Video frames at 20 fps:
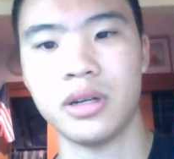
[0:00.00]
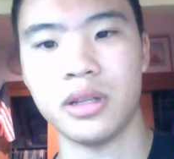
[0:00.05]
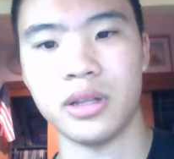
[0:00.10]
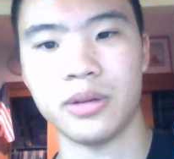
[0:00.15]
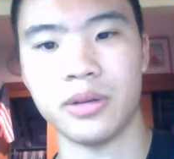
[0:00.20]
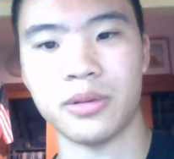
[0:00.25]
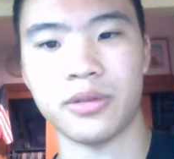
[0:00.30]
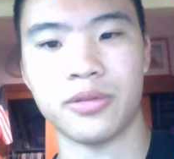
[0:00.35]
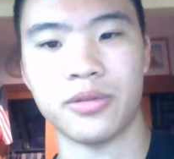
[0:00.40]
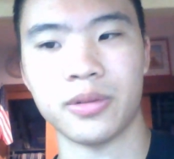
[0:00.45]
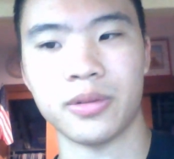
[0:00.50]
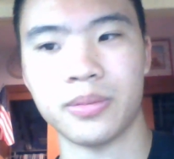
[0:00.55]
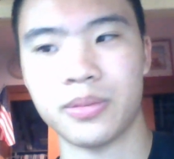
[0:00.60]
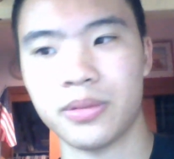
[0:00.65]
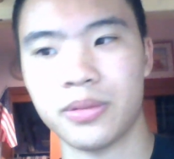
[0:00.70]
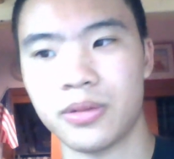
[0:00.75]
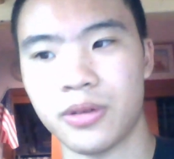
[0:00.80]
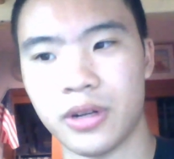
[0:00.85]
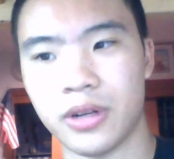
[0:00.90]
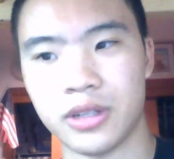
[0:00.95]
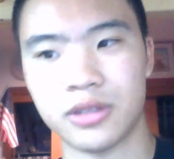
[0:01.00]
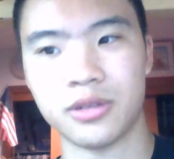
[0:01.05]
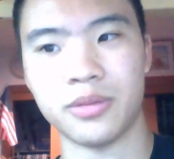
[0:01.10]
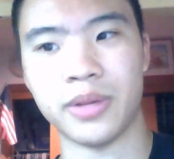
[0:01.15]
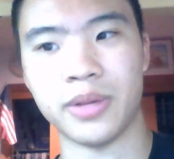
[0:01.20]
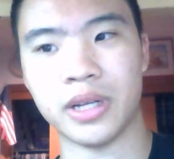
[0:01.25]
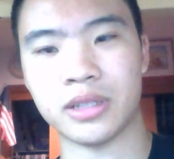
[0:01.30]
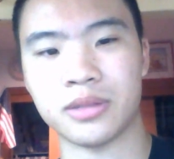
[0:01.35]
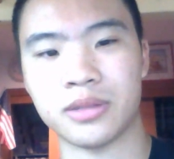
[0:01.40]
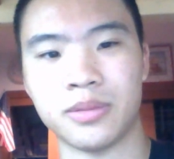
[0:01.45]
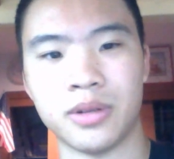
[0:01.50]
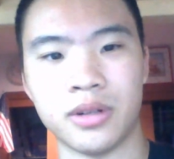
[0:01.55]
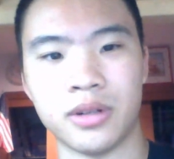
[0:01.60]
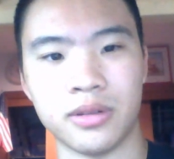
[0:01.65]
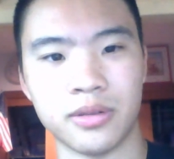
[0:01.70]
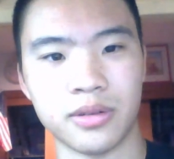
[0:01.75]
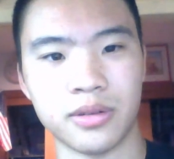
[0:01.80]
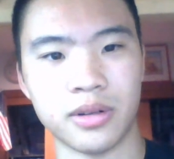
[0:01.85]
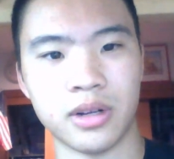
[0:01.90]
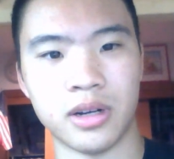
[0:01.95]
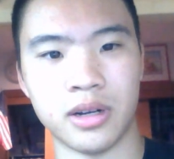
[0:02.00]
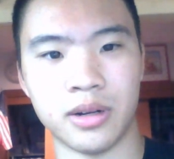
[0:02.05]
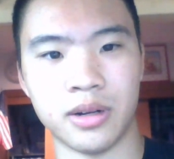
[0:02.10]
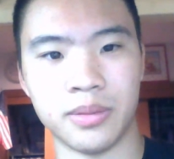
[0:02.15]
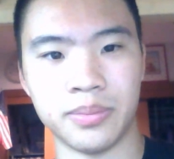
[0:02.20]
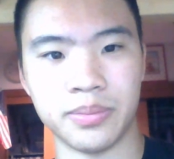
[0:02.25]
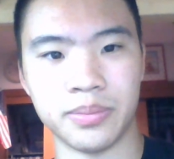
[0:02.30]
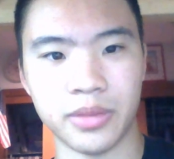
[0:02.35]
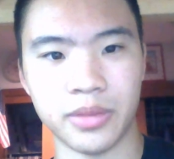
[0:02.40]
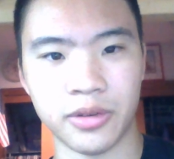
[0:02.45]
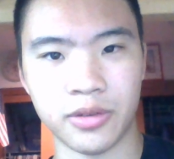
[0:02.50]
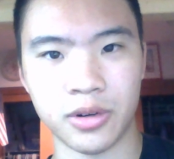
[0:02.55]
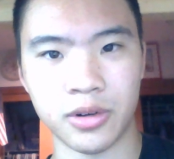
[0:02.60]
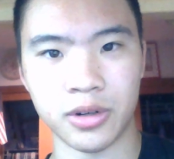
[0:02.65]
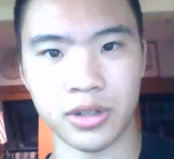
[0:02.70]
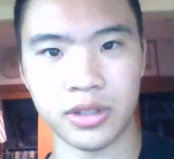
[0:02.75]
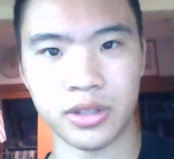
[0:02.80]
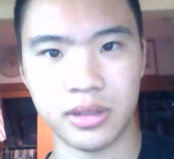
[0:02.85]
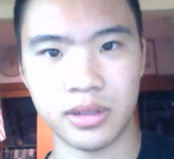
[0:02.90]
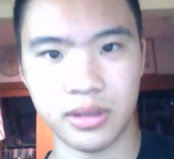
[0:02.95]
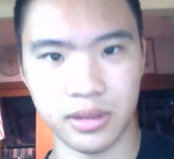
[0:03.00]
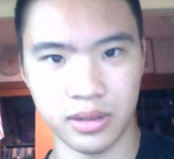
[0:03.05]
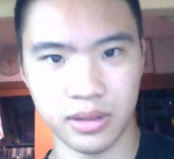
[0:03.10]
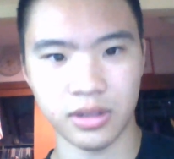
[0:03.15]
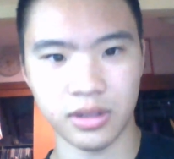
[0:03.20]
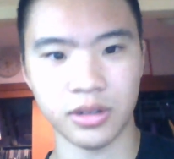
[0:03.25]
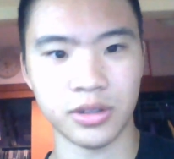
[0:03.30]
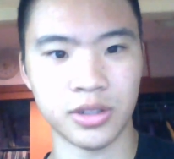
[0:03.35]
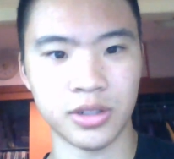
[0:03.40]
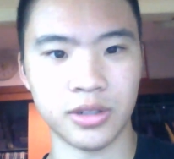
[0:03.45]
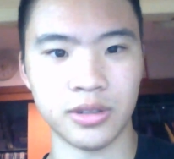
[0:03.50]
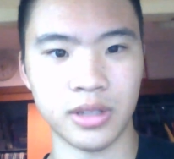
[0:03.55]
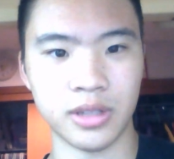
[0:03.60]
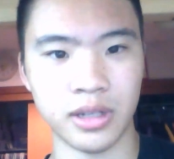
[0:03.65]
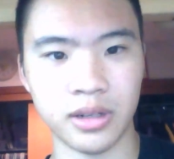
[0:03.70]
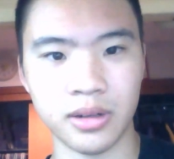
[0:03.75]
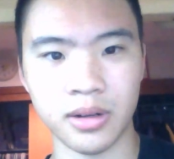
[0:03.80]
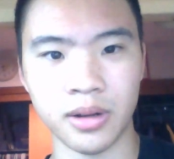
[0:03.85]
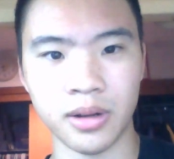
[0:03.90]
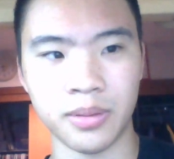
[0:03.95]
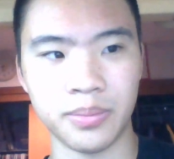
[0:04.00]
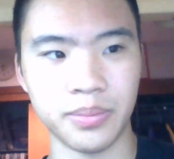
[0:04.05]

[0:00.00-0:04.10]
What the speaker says: They were for grade school basketball. Of course, those shoes ended up,